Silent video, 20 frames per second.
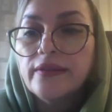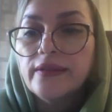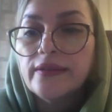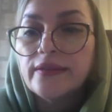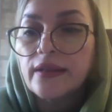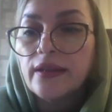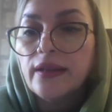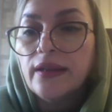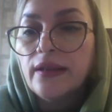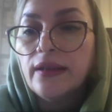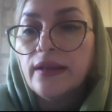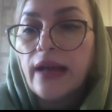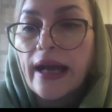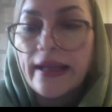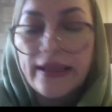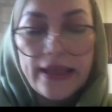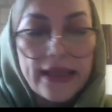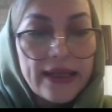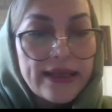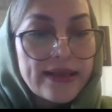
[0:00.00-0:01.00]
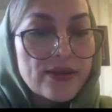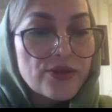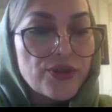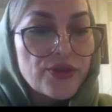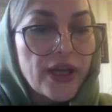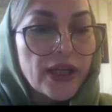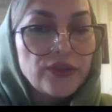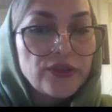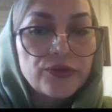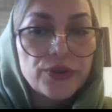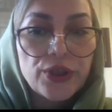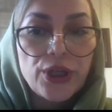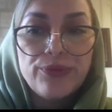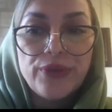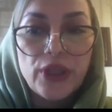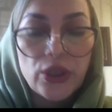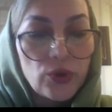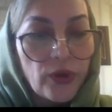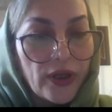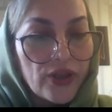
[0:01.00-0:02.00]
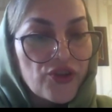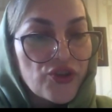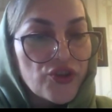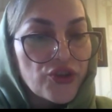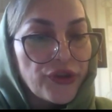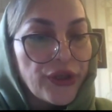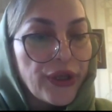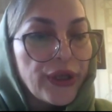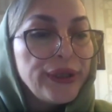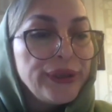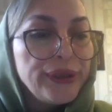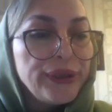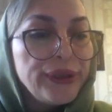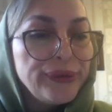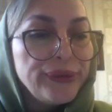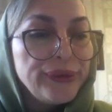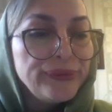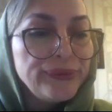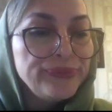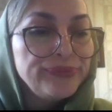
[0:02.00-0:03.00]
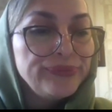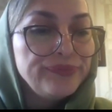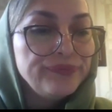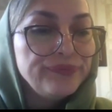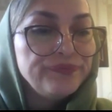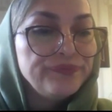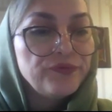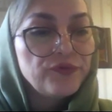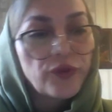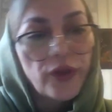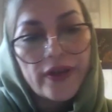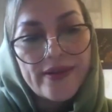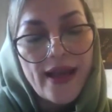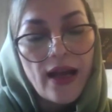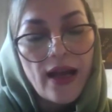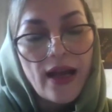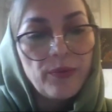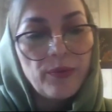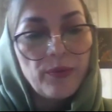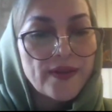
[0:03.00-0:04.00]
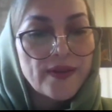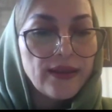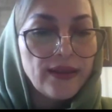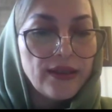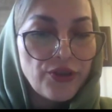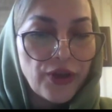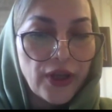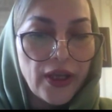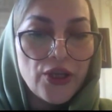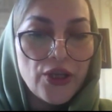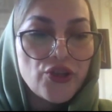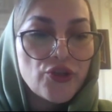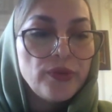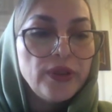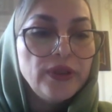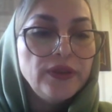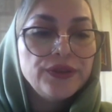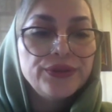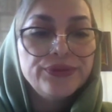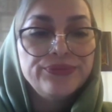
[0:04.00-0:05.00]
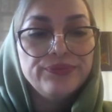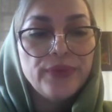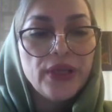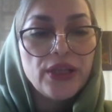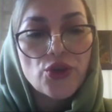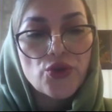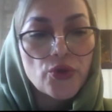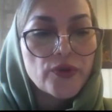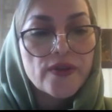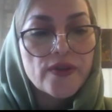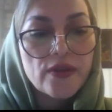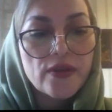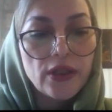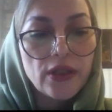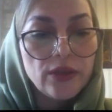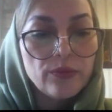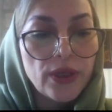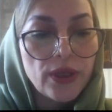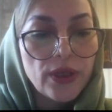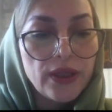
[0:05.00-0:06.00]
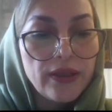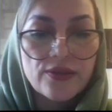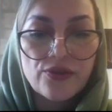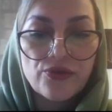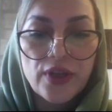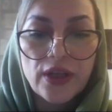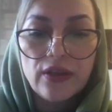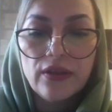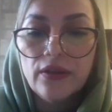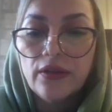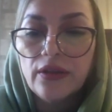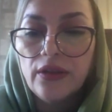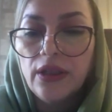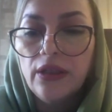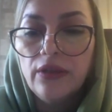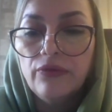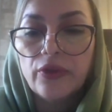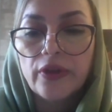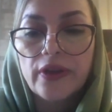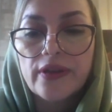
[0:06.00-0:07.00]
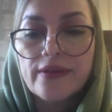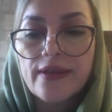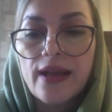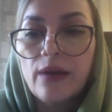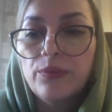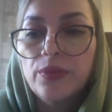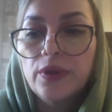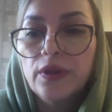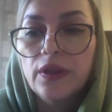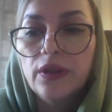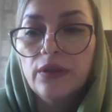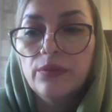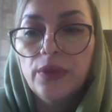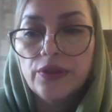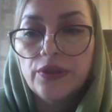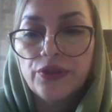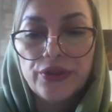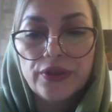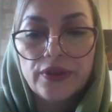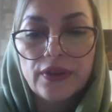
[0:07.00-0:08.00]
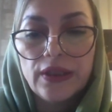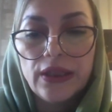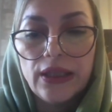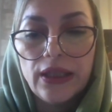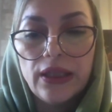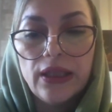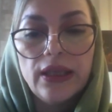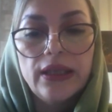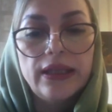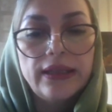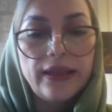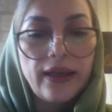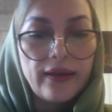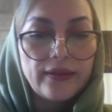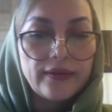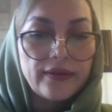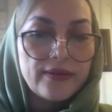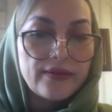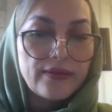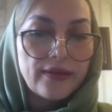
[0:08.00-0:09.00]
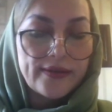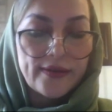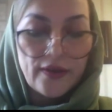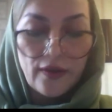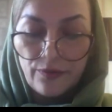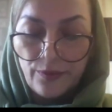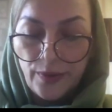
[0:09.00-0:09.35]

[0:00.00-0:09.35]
This is an extract from the questionnaire. For example, skill engagement, making sure to study my lessons regularly. For example, moderately characteristics of me.